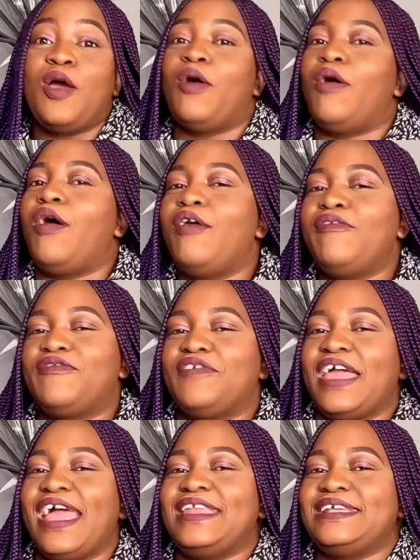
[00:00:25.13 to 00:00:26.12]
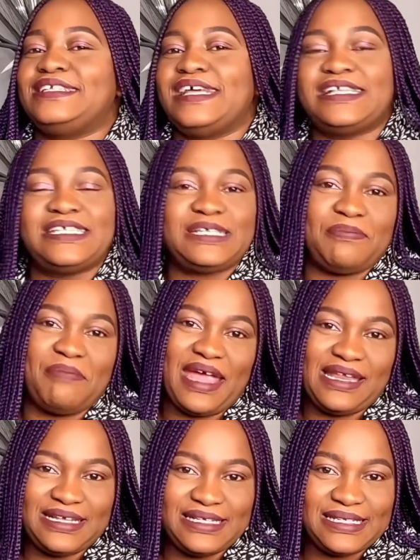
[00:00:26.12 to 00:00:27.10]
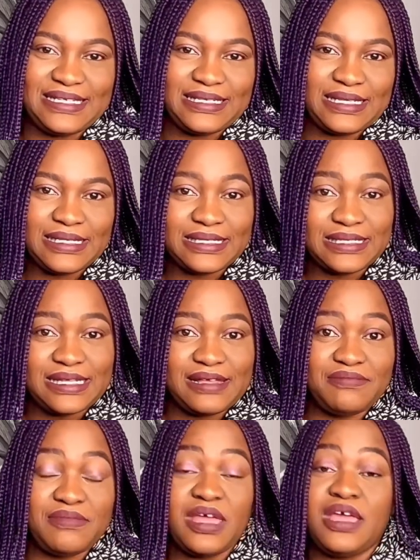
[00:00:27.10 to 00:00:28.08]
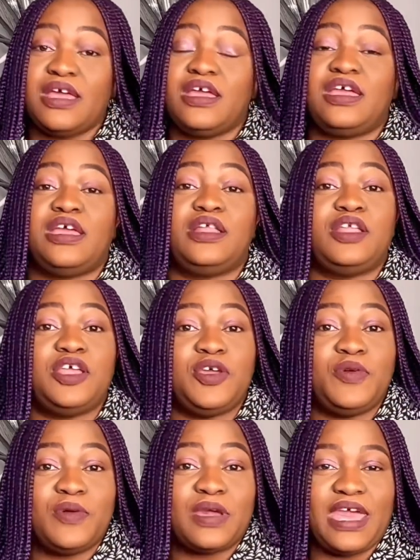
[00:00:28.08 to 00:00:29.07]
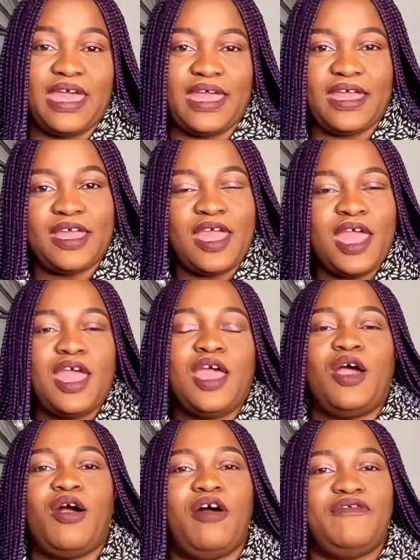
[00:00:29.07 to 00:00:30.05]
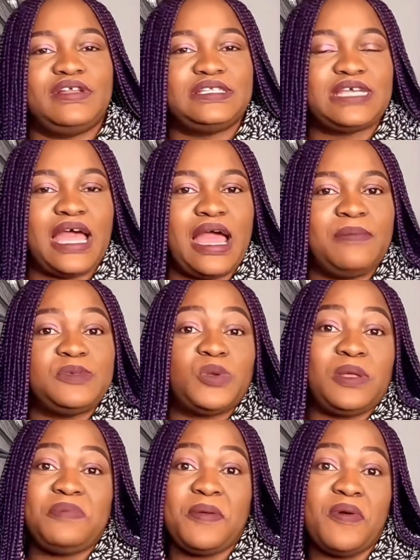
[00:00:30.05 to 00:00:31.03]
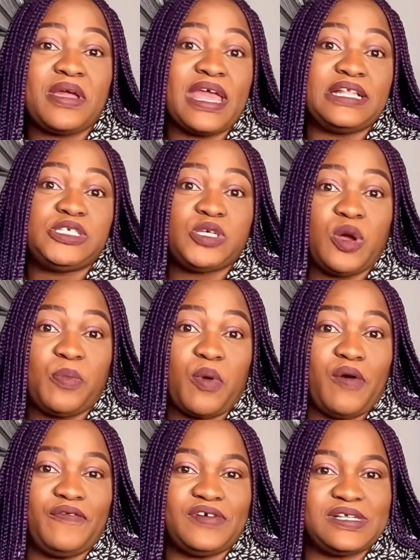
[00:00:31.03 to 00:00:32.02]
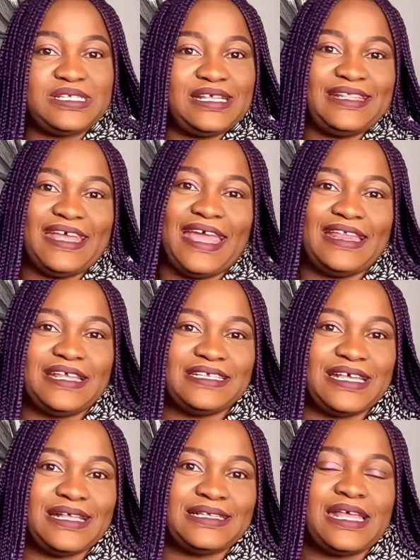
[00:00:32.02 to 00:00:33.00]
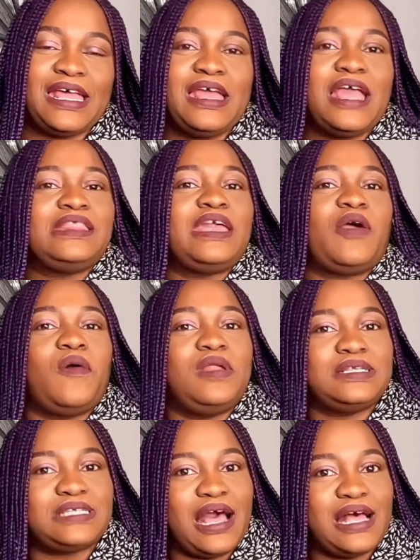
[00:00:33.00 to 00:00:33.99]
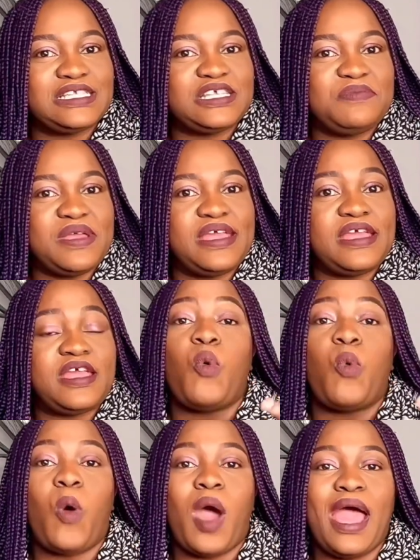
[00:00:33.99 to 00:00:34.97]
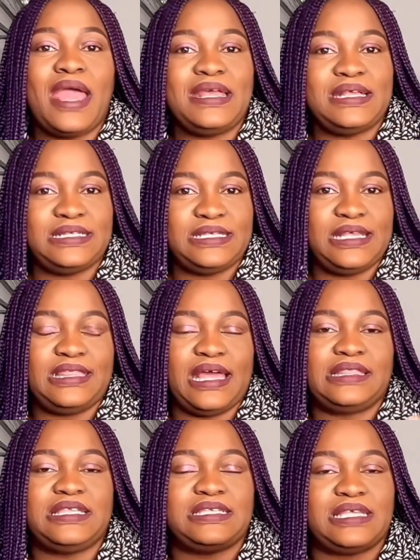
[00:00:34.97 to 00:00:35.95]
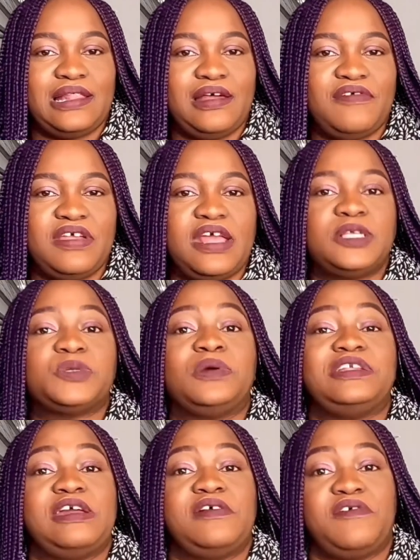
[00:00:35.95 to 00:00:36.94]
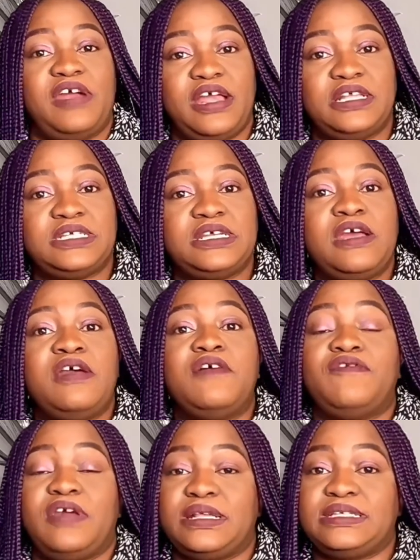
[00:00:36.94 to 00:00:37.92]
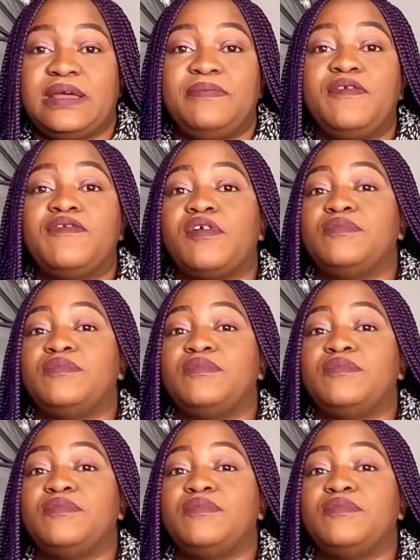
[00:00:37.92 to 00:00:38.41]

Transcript: of the NHS banding system in UK. Oftentimes when people get job offers in the NHS, they always ask me, why is it that the salary has got a range? For example, from